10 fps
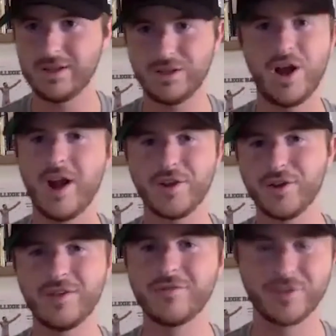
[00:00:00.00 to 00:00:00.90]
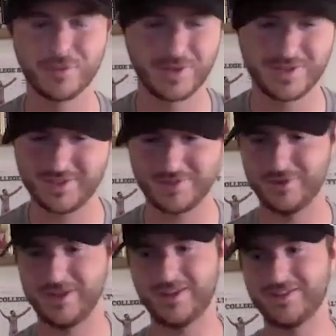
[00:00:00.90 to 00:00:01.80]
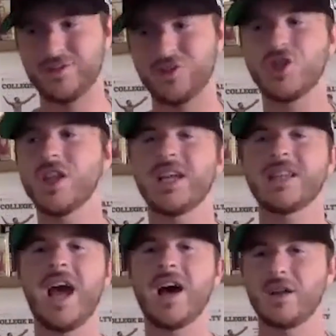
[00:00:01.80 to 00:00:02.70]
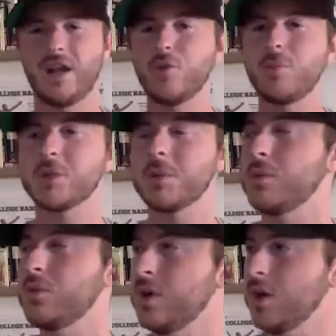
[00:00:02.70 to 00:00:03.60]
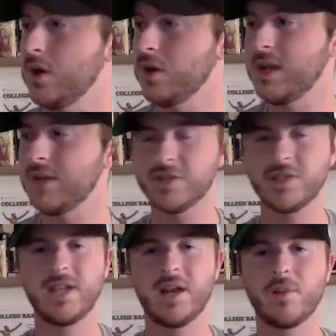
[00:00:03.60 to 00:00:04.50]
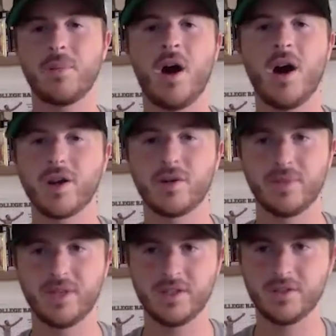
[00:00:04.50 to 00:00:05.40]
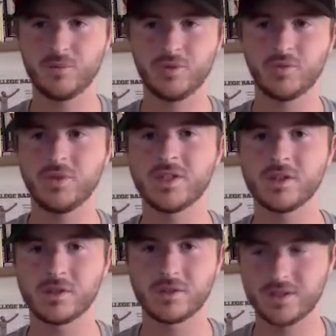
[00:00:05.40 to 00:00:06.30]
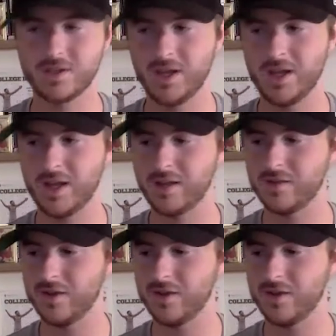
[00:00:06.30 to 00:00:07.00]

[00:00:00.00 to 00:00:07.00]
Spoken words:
not a good influence or like shit like that. Like, I knew a bunch of people who never seen Harry Potter because it was wizards. And